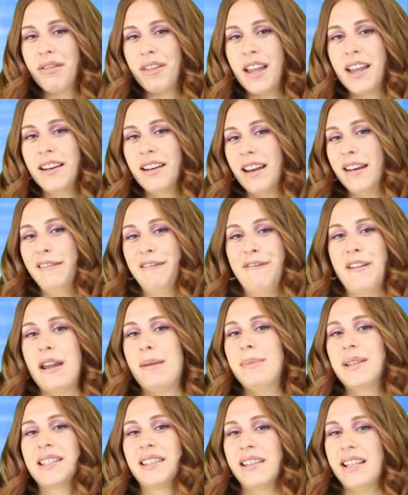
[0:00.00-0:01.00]
thin and
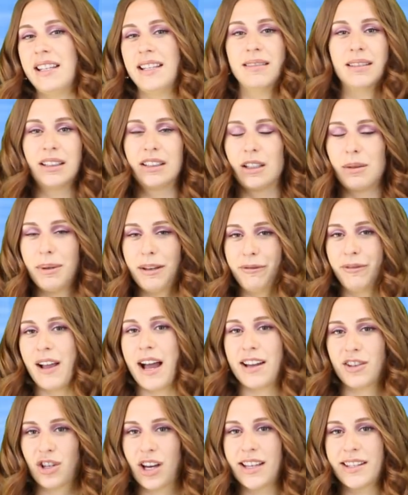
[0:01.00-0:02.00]
famously a little bit
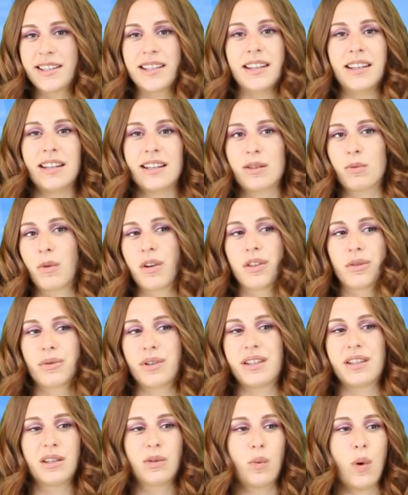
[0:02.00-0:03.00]
flat chested. It's one of the
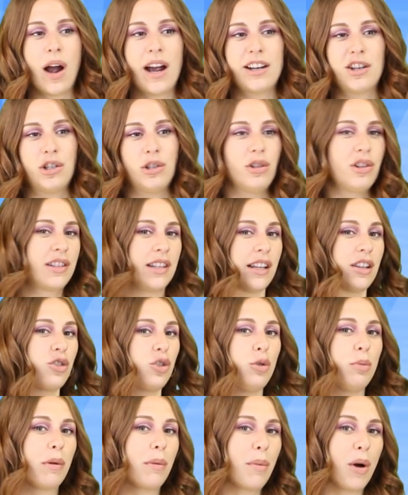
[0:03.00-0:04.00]
reasons why she looks like a
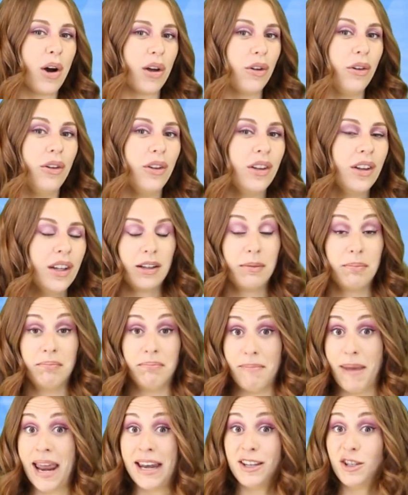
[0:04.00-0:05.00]
supermodel.
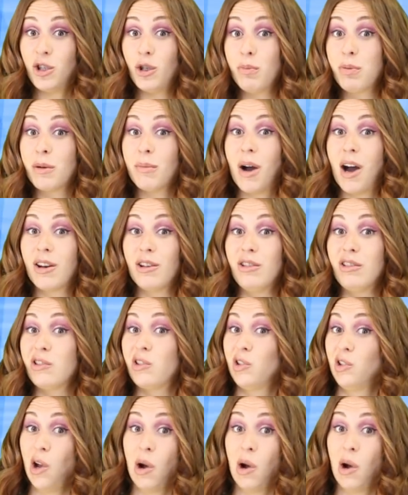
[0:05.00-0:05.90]
Many supermodels